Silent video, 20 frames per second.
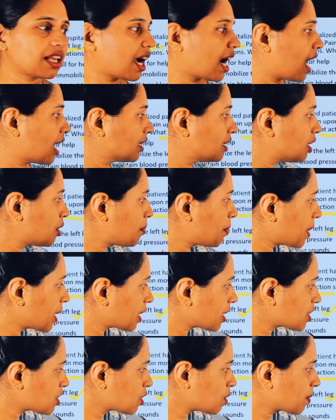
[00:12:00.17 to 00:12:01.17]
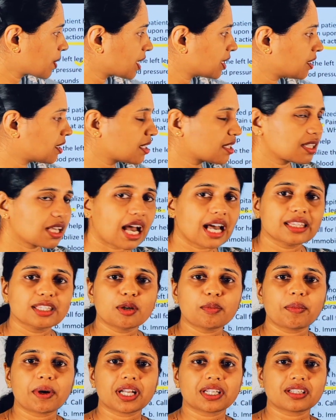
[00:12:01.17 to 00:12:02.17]
the other part is, look at this,
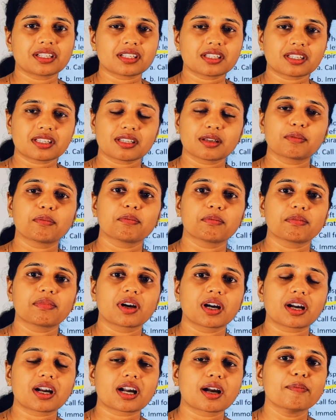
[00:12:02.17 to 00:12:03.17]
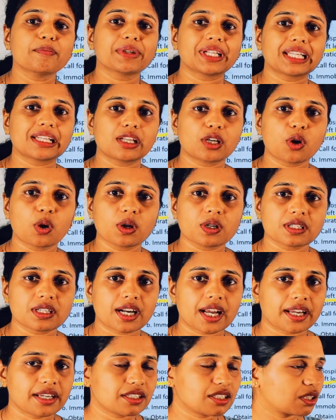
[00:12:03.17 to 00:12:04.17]
other part is completely
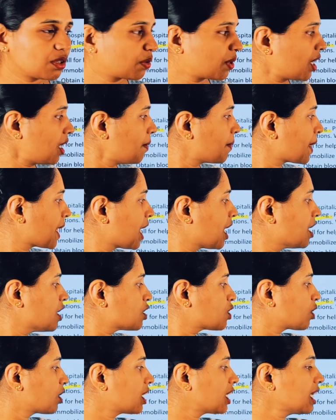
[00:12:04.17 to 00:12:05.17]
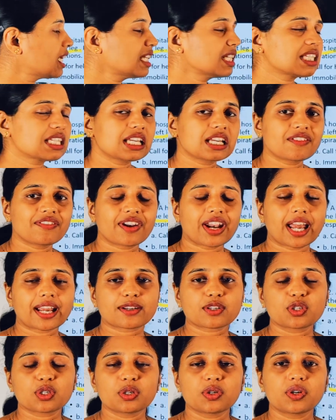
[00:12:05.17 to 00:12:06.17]
alright. Okay. So green stick
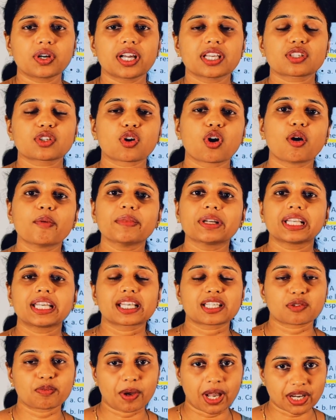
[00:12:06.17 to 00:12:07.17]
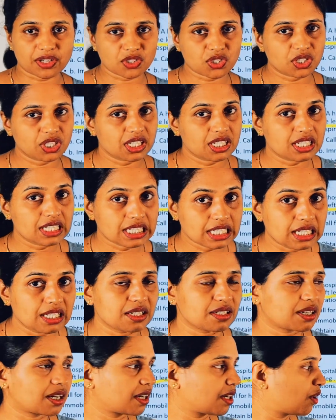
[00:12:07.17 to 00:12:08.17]
fracture is commonly expected in
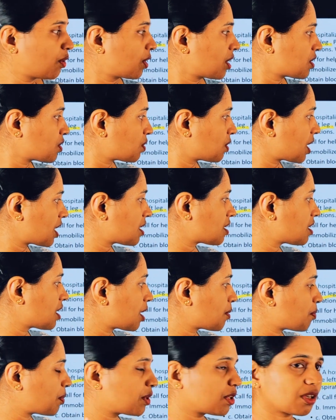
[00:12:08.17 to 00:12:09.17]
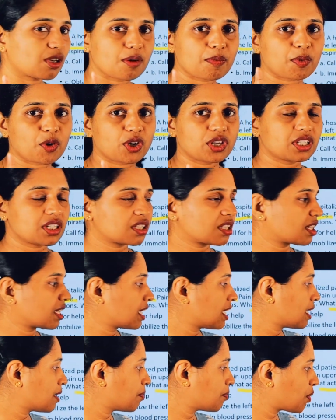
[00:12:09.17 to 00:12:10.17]
children. Okay, so that particular point is
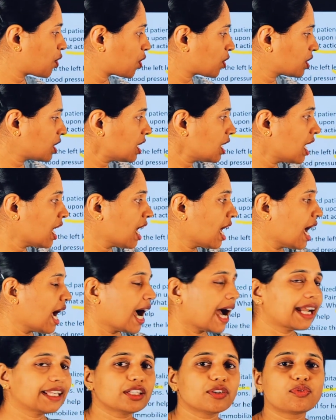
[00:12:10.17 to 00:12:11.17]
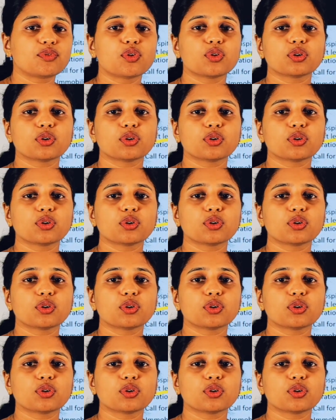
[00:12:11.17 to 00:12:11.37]
really important. And the